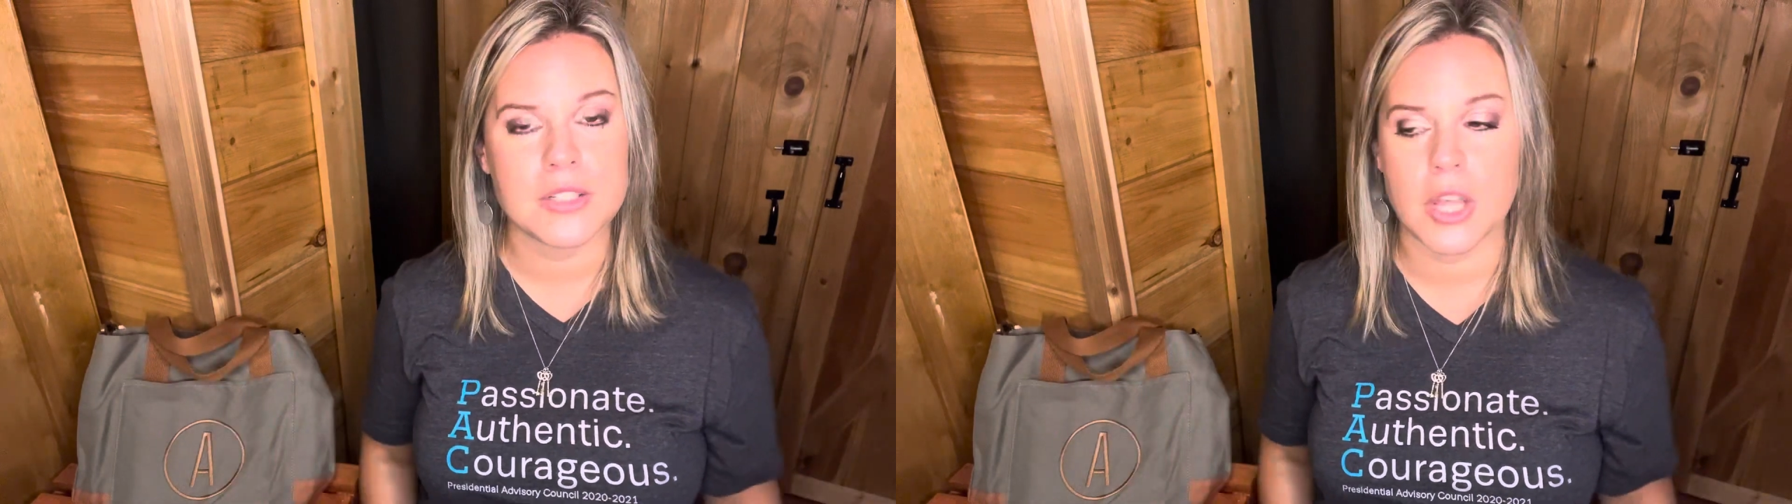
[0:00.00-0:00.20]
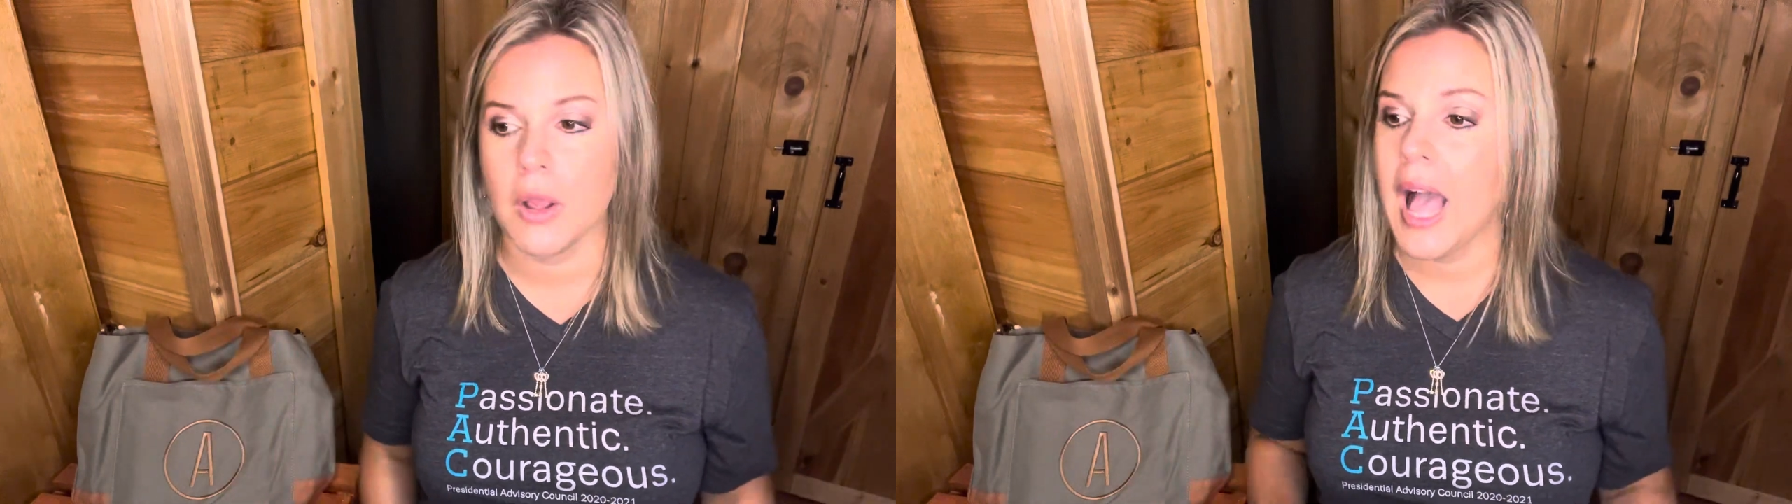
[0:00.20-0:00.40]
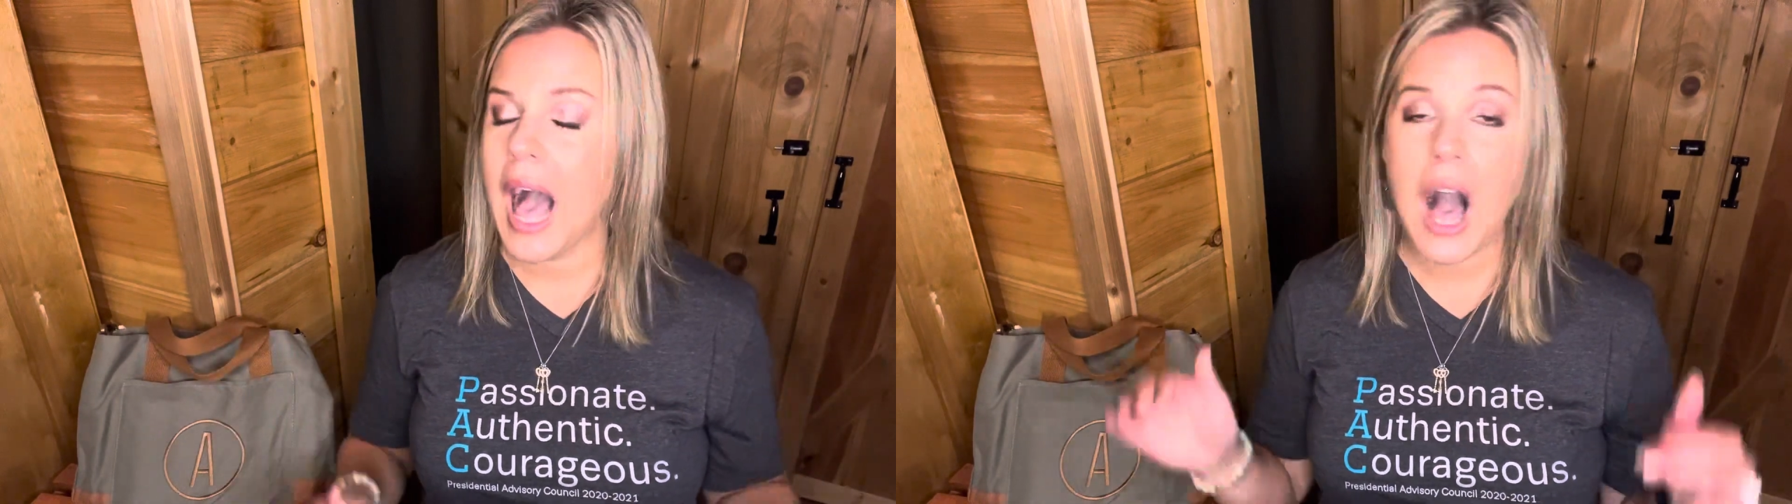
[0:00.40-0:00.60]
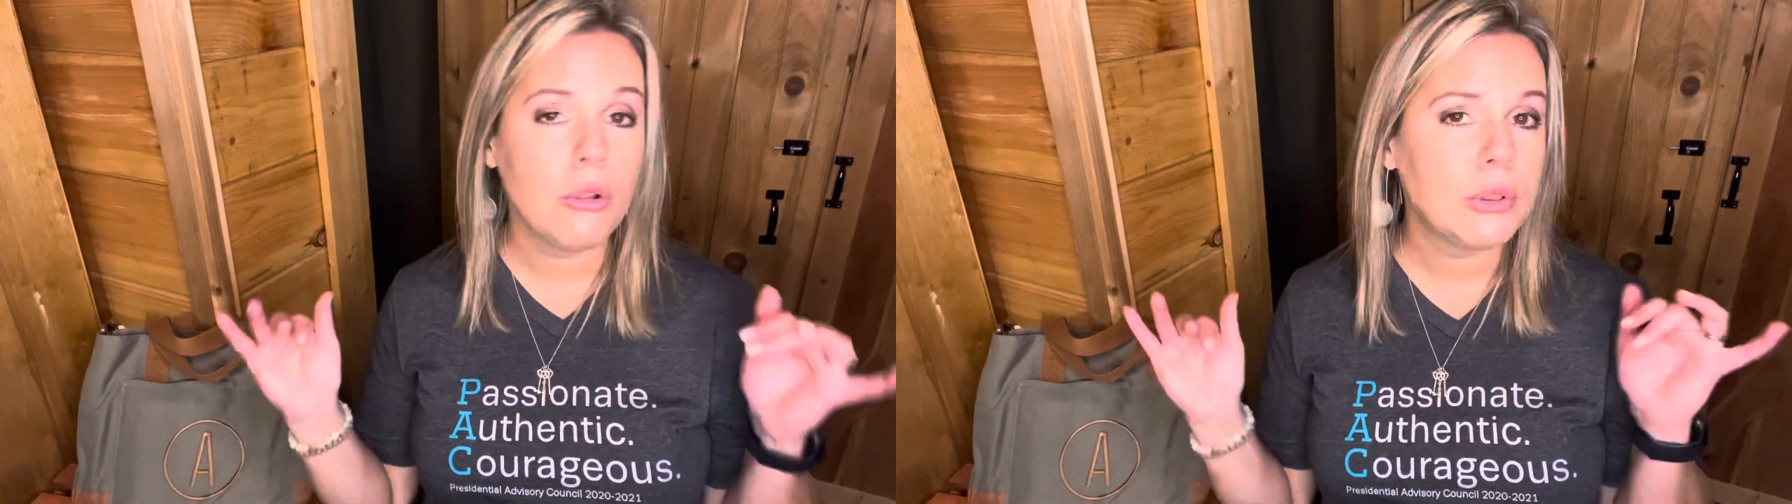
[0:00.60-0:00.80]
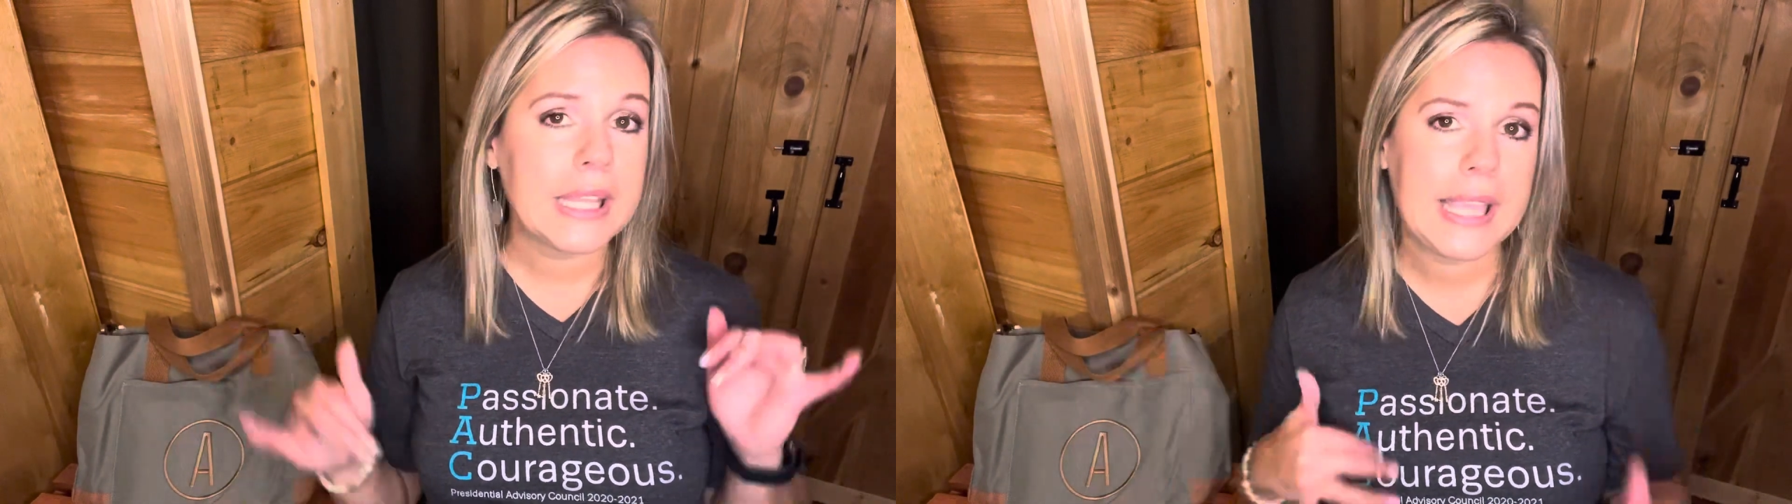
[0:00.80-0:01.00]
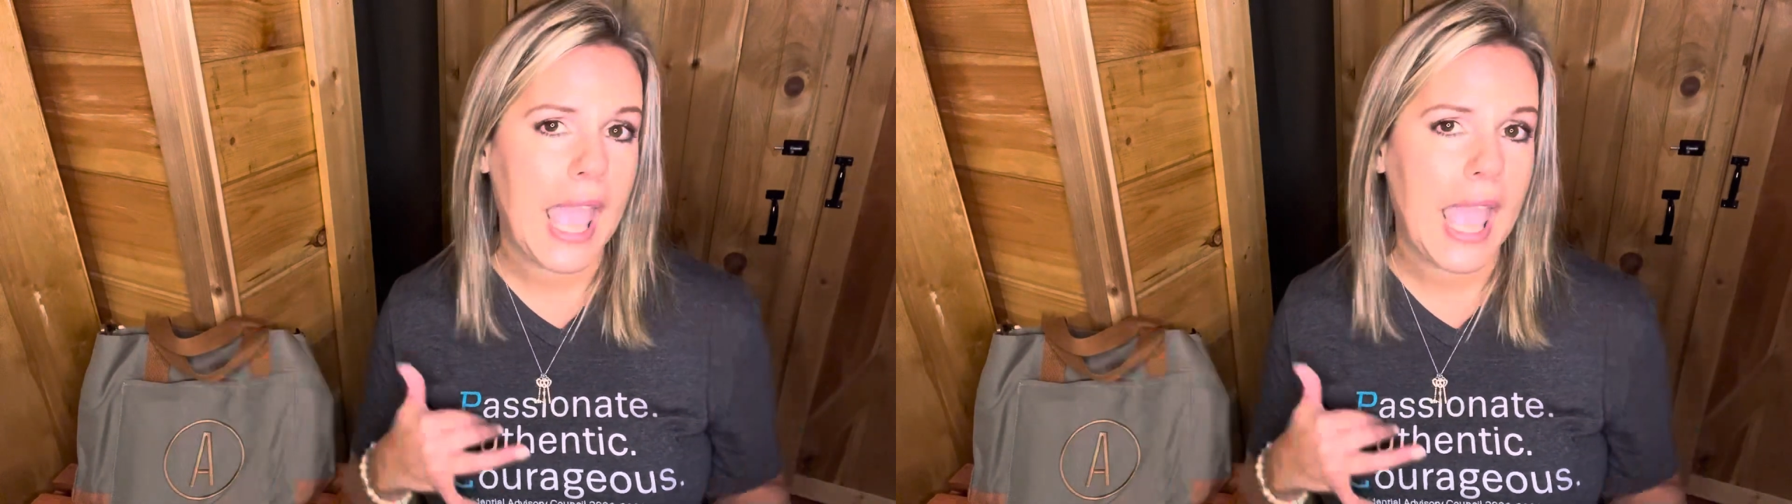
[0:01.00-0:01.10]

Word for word: So I'll link